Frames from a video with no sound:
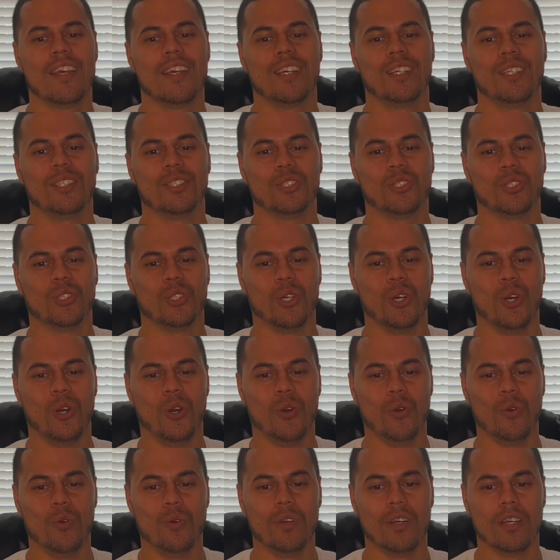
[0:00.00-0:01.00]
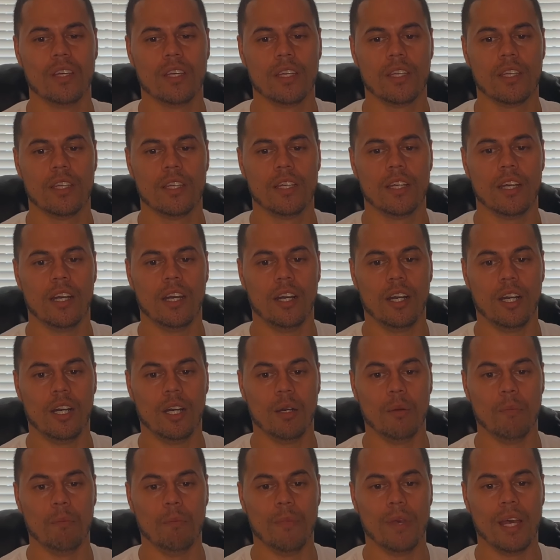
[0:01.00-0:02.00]
So
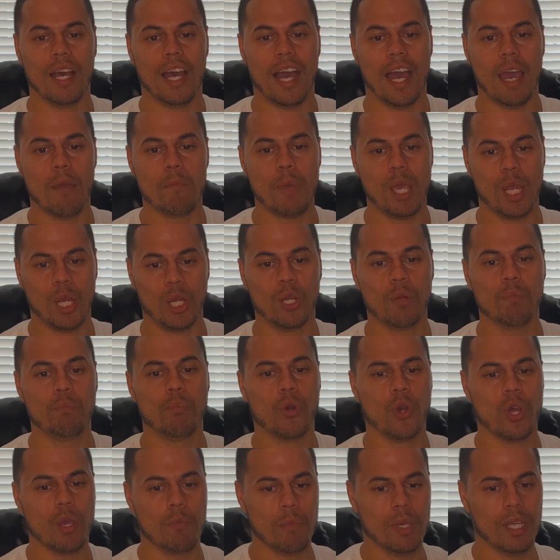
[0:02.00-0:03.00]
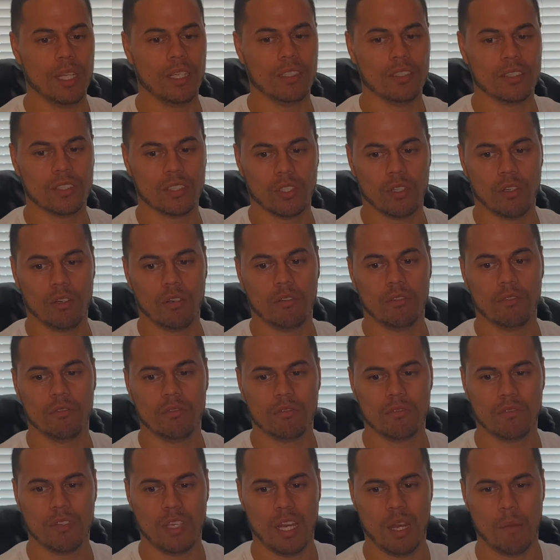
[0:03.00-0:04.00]
I made an appointment. So
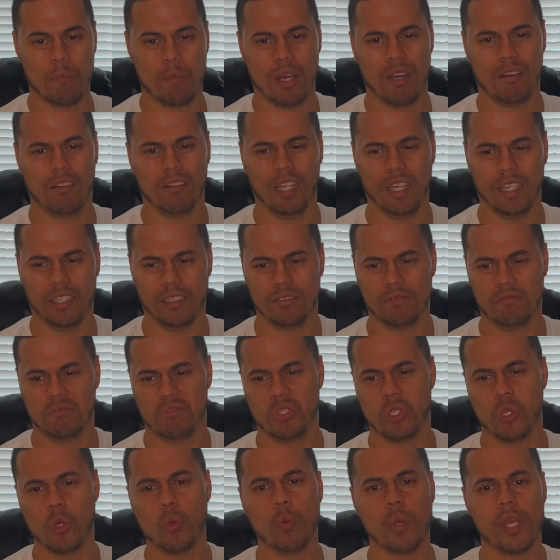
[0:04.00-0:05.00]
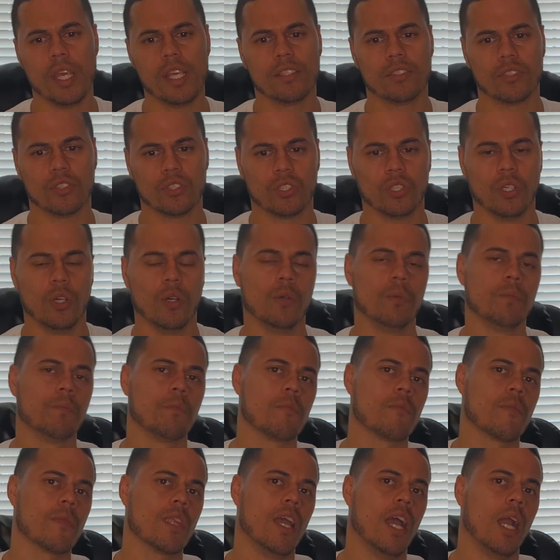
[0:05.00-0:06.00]
in about like 2 weeks or so,
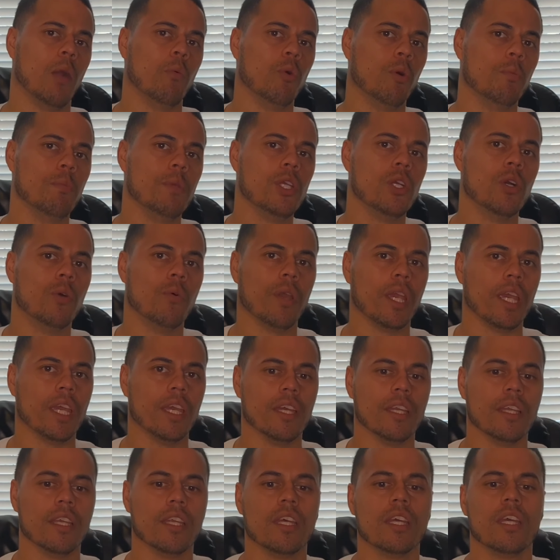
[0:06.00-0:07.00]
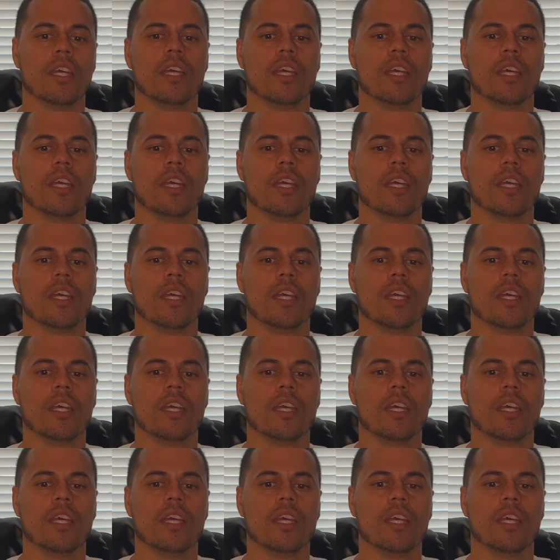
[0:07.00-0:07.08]
I will be going in